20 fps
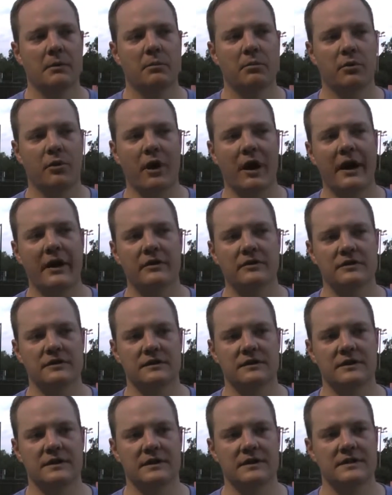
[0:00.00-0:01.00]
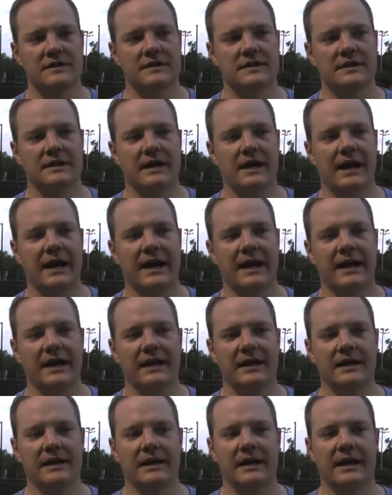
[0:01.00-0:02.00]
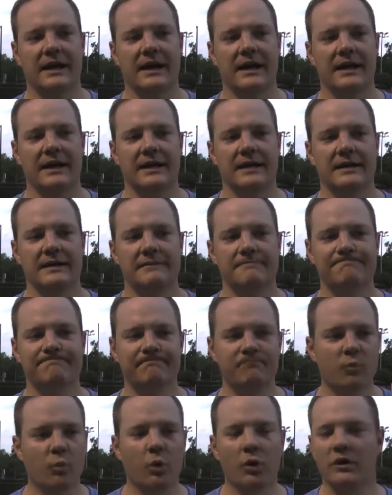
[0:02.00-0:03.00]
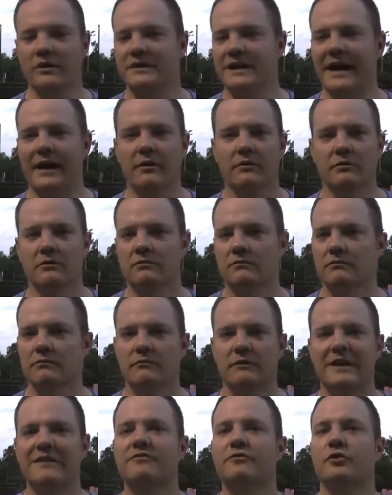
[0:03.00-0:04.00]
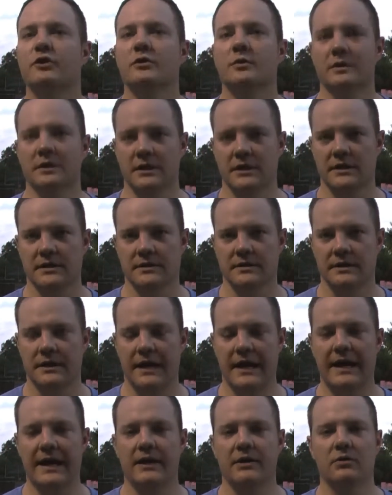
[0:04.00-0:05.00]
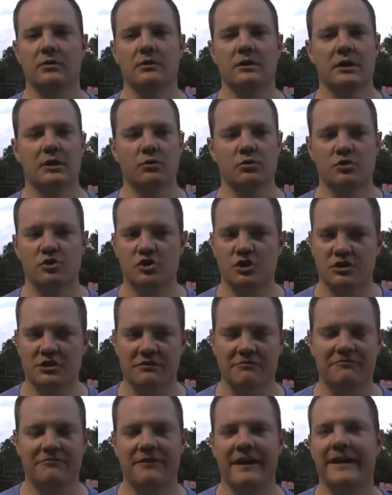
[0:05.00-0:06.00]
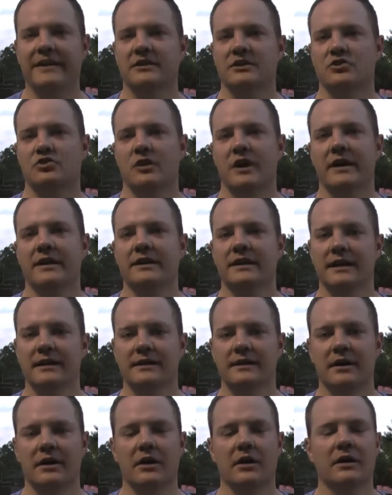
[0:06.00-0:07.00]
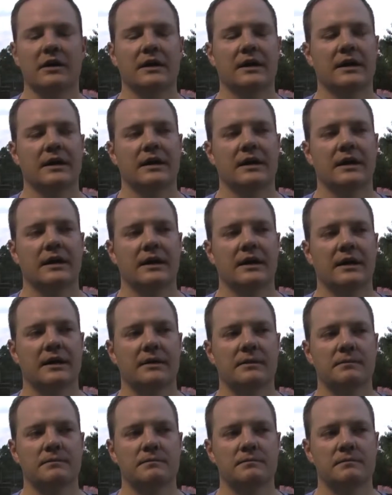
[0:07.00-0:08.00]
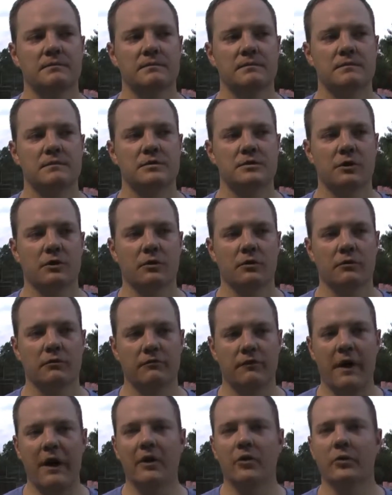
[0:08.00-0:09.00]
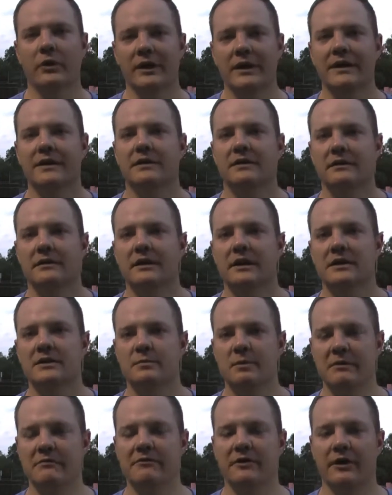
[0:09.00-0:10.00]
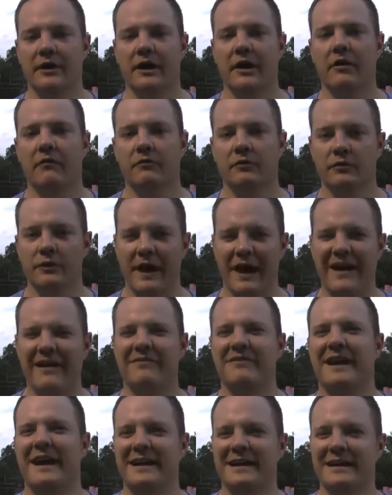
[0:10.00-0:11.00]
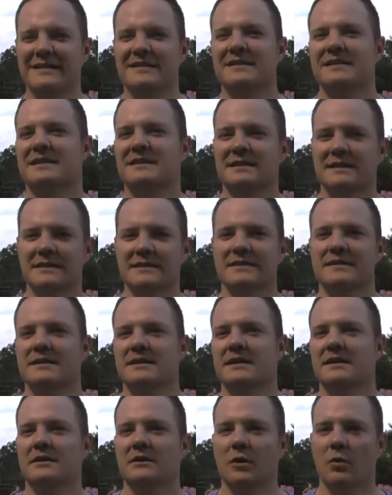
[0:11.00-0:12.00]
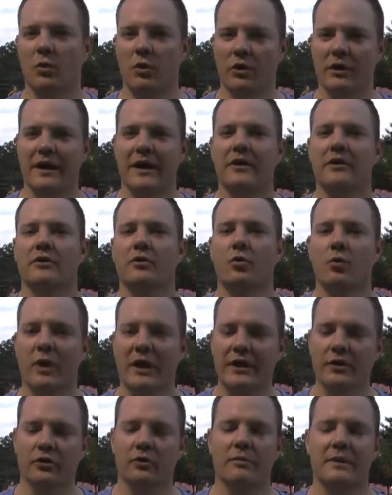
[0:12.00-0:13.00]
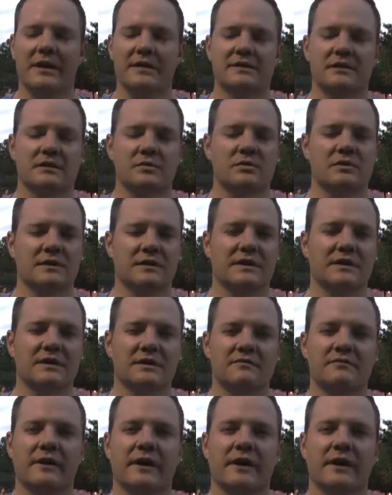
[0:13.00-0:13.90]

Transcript: Prior to this, I worked out infrequently, and it was just a fight to try and get there. So following it, it's been very helpful to have that consistency to work out on a regular basis, which I think is